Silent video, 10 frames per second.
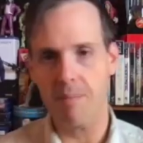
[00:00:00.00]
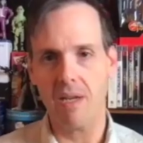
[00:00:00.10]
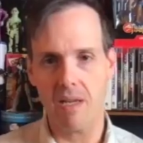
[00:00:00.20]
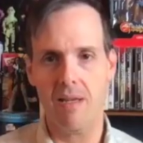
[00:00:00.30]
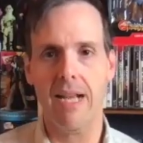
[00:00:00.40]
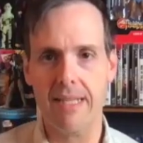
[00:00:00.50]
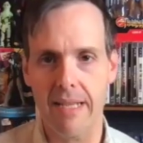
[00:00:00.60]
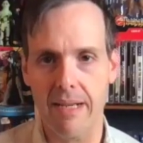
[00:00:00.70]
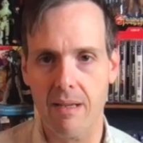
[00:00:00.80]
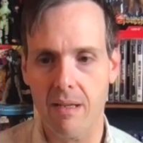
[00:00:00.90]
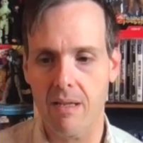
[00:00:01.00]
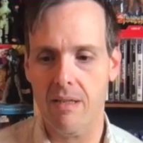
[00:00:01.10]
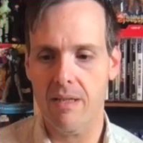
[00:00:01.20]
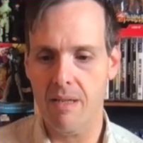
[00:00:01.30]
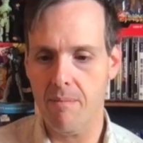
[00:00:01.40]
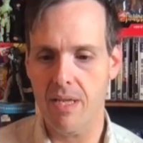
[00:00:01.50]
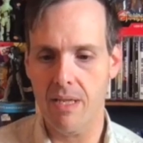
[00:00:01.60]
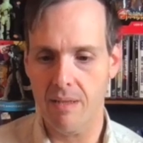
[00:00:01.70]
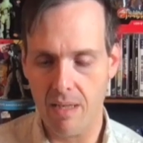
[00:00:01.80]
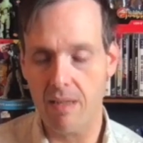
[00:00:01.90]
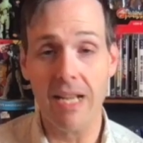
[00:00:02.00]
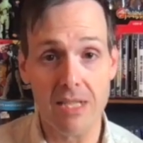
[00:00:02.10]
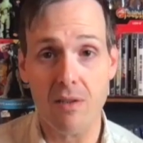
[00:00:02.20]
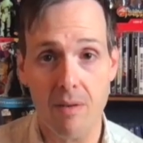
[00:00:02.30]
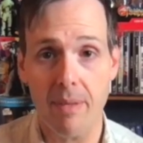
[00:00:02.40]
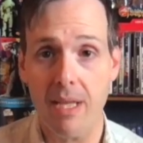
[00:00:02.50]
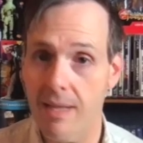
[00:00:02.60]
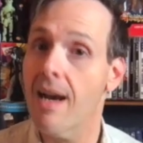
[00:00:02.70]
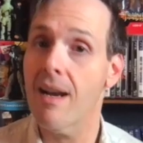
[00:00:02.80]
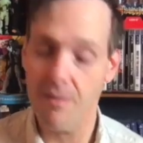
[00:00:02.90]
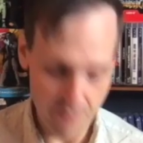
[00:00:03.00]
the collector in me alive.